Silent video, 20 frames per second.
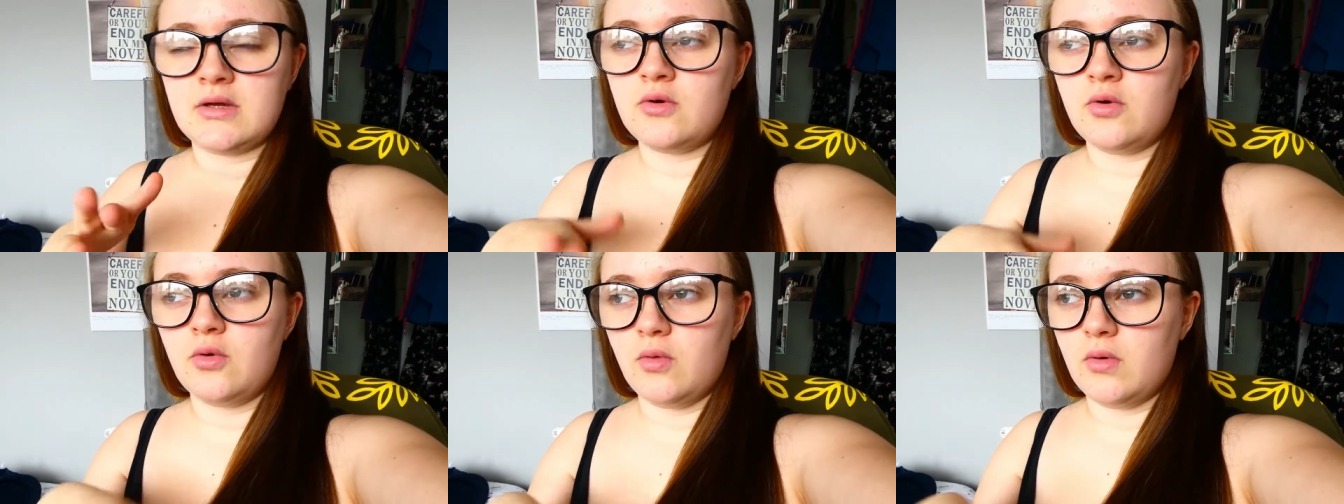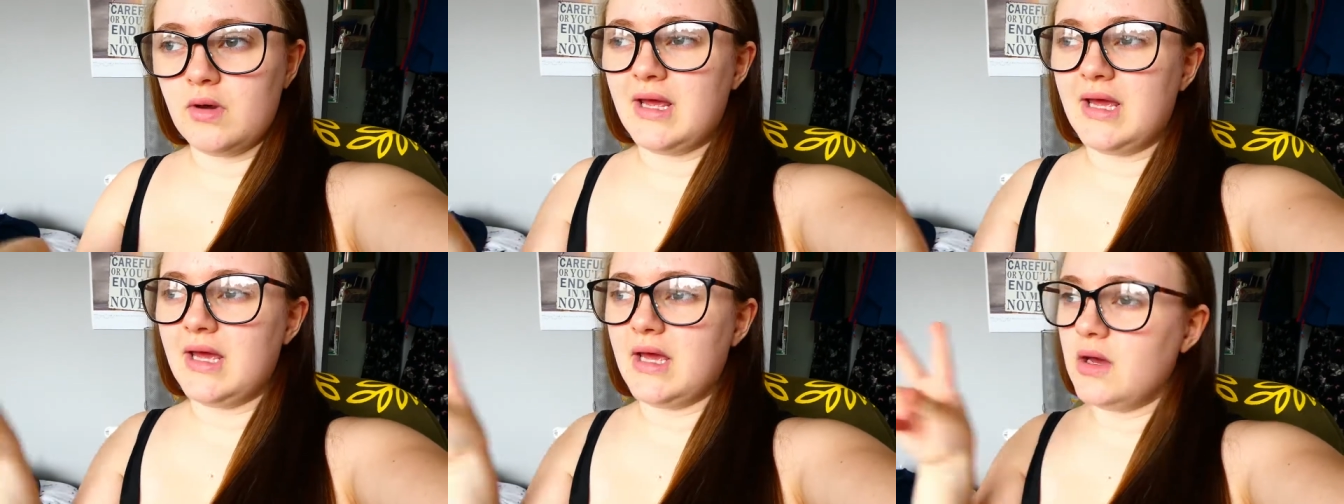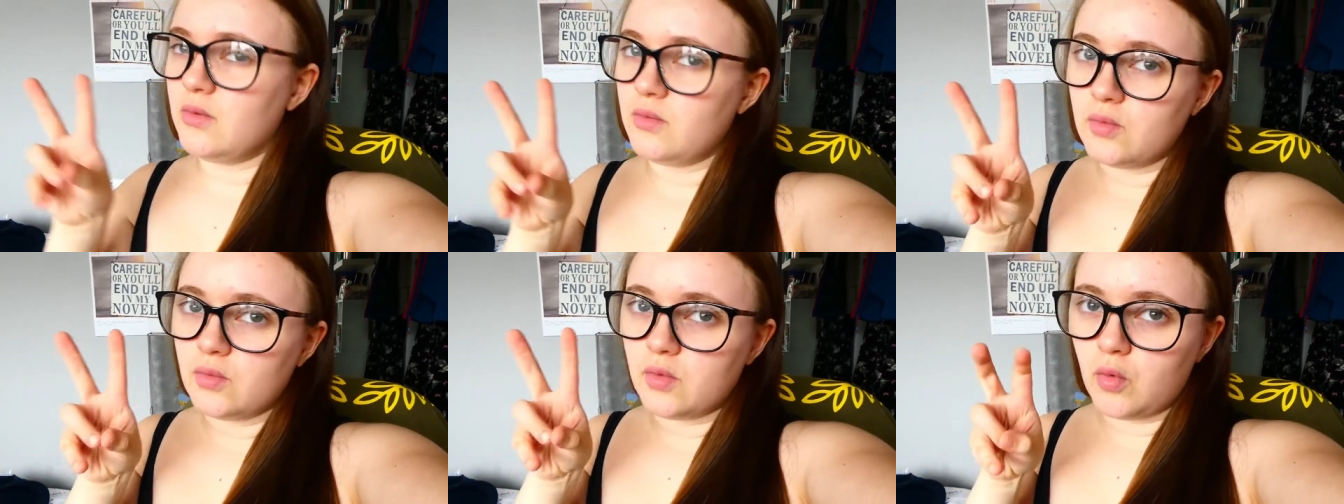call it
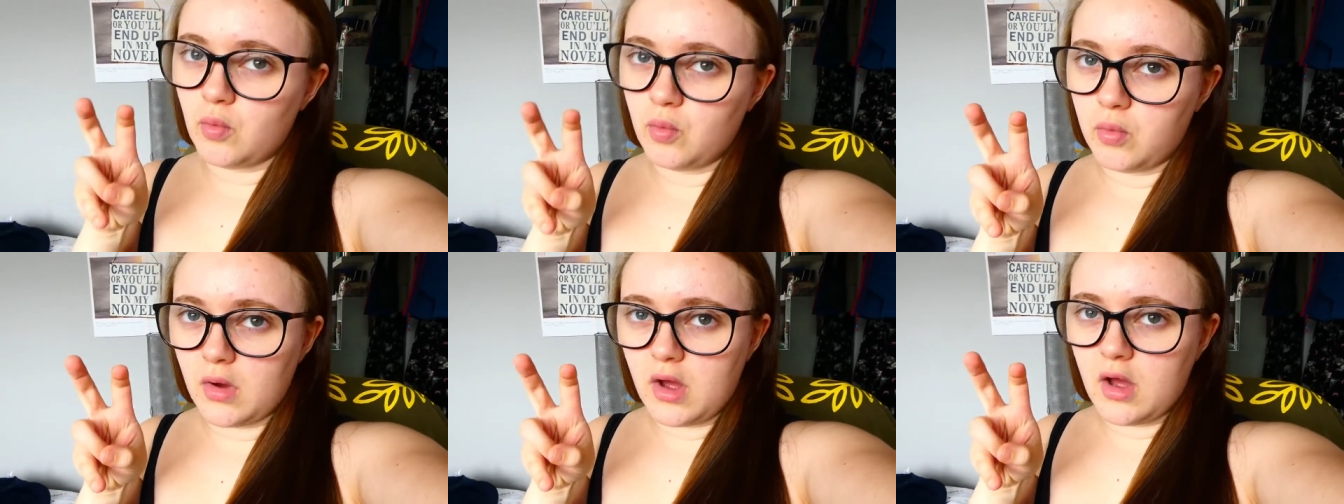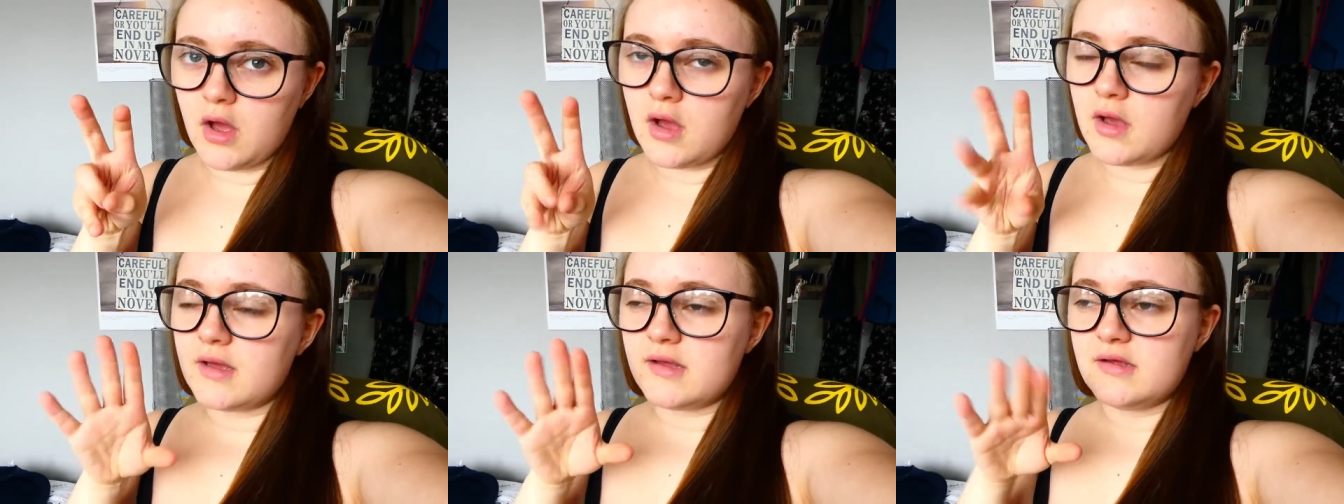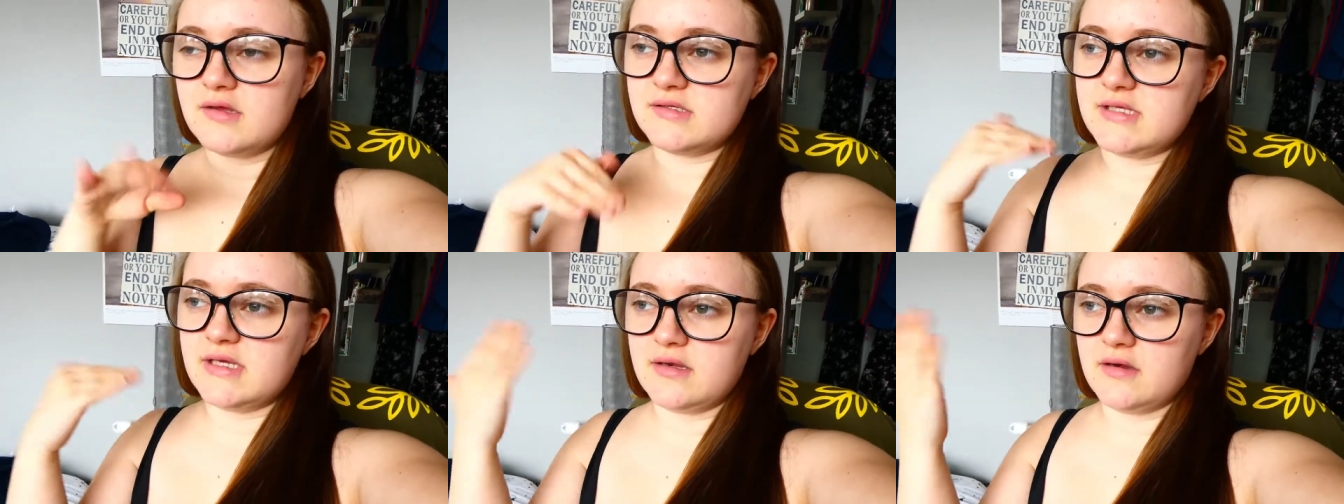work
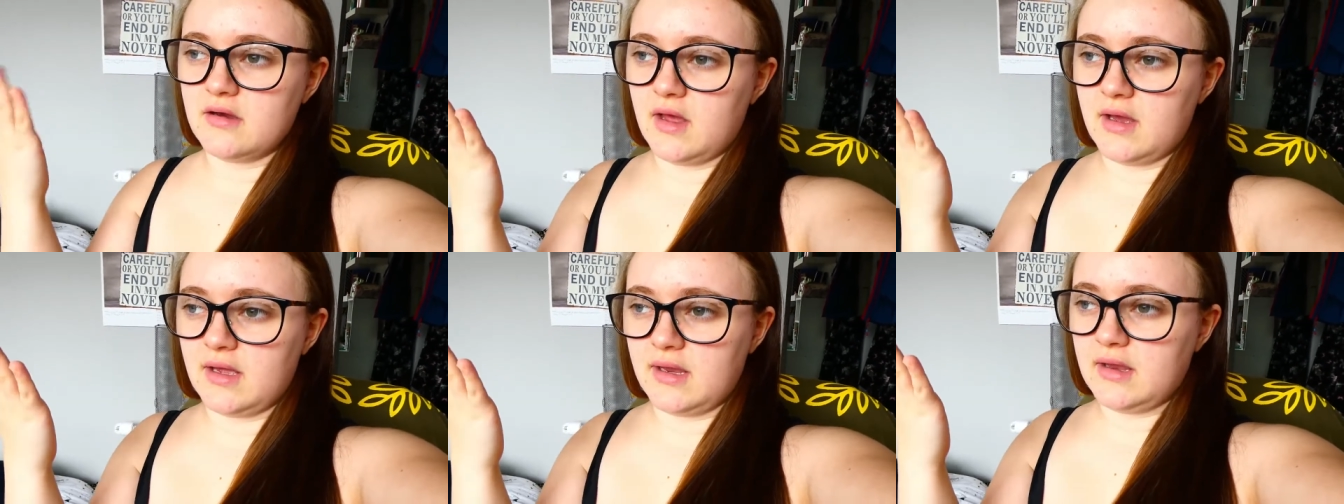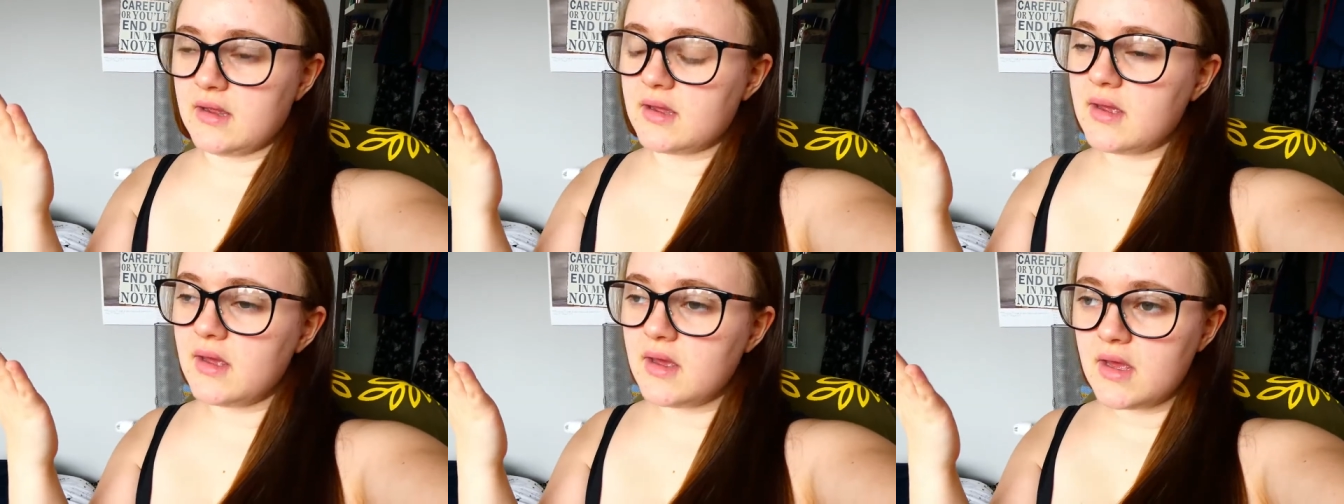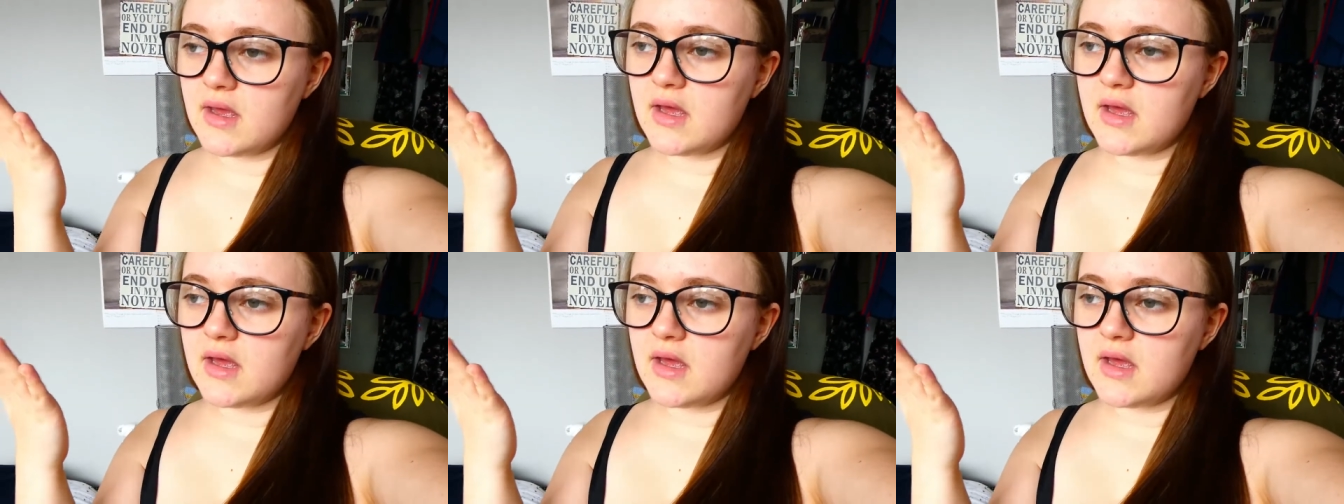as in like